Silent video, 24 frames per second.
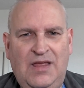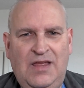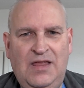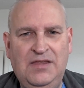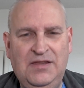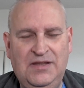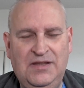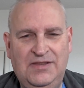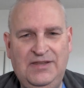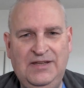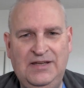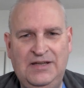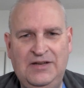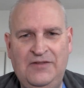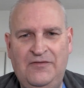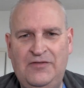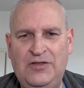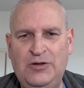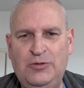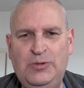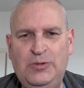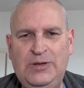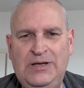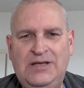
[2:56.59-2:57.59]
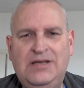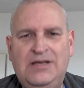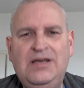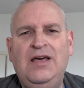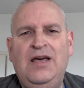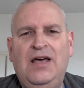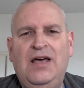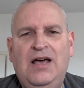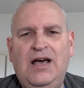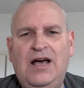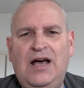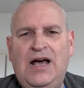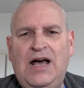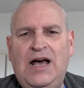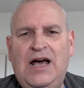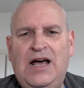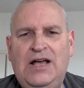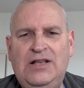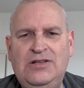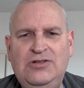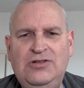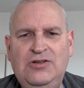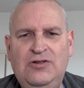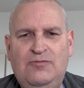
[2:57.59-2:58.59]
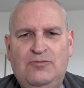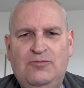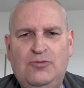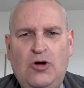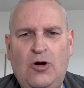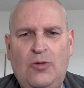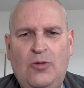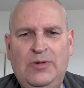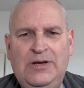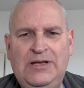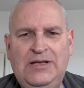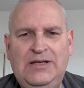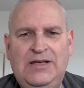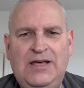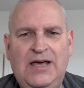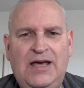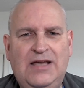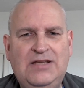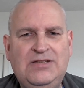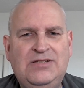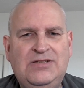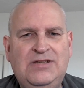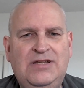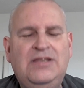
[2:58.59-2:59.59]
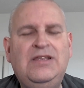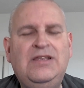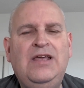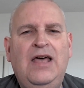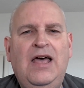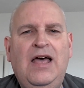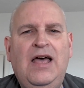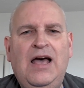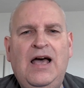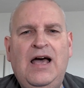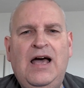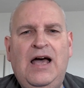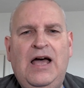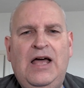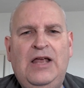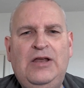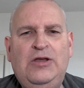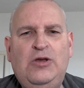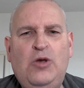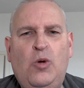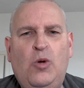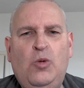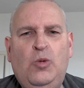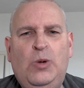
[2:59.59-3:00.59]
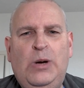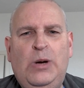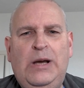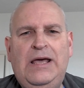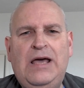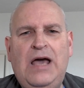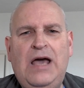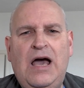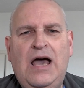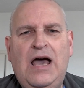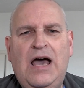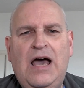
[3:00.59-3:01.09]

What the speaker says: The thing of the week, and you've probably guessed it, and we are